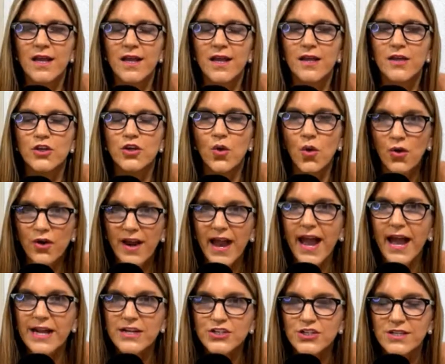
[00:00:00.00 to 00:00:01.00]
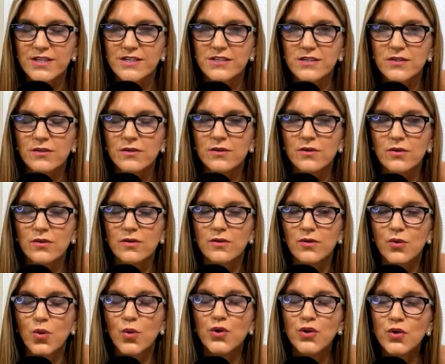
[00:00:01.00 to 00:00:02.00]
your actions,
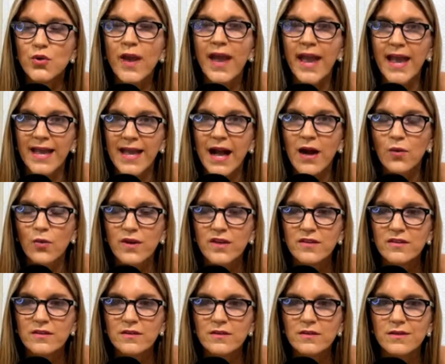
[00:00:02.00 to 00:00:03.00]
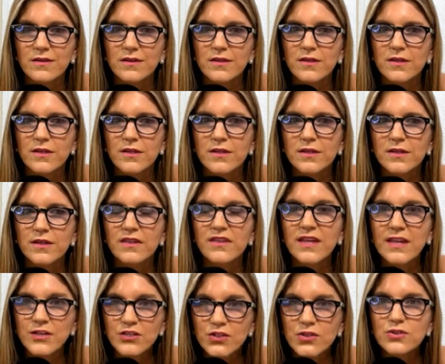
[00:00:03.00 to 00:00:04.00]
who you hang out with, the
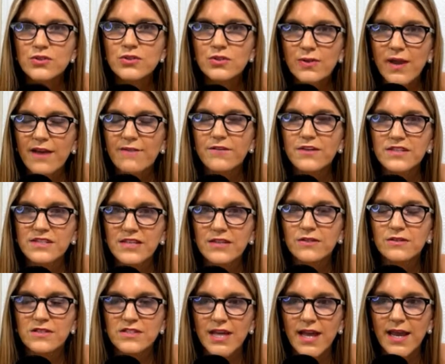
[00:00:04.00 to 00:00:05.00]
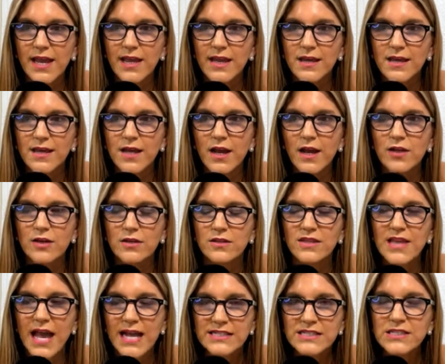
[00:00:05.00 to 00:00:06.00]
things you do every single day,
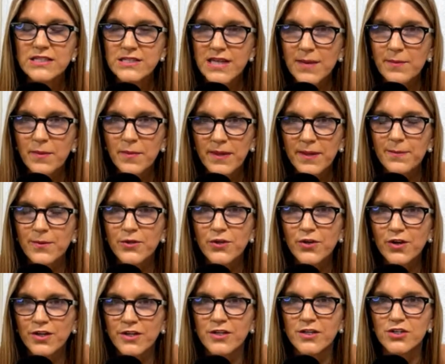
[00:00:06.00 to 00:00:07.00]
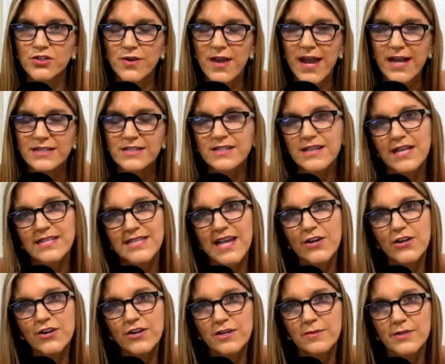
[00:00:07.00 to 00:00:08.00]
that's the type of people you're going to attract, and that's how
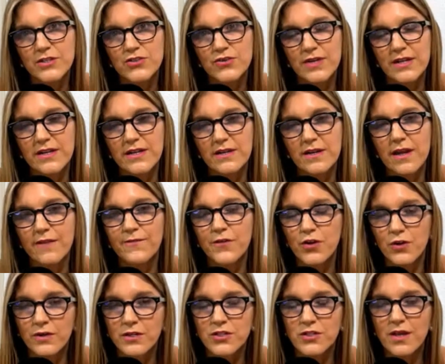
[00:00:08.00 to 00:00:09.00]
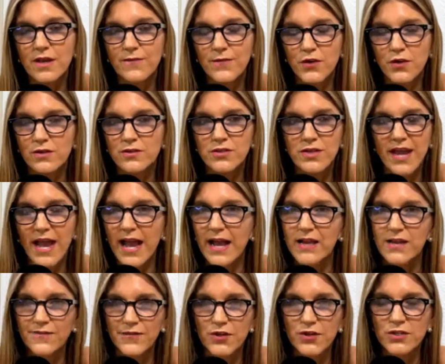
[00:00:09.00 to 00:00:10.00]
you're going to be treated. If you're
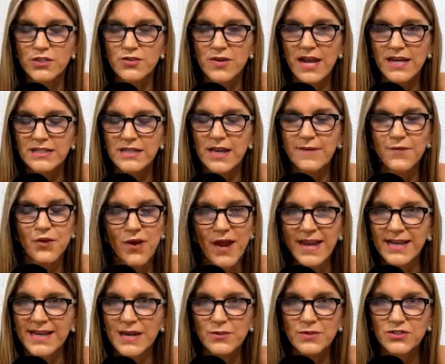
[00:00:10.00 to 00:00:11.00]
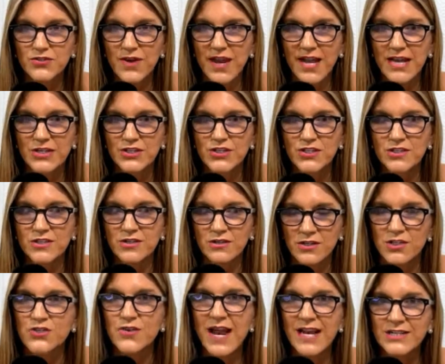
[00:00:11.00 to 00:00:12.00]
hanging out with trash, you're
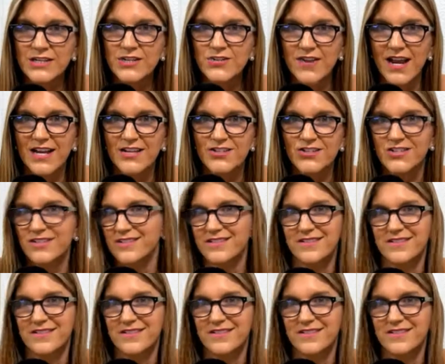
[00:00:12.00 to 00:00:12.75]
attracting trash.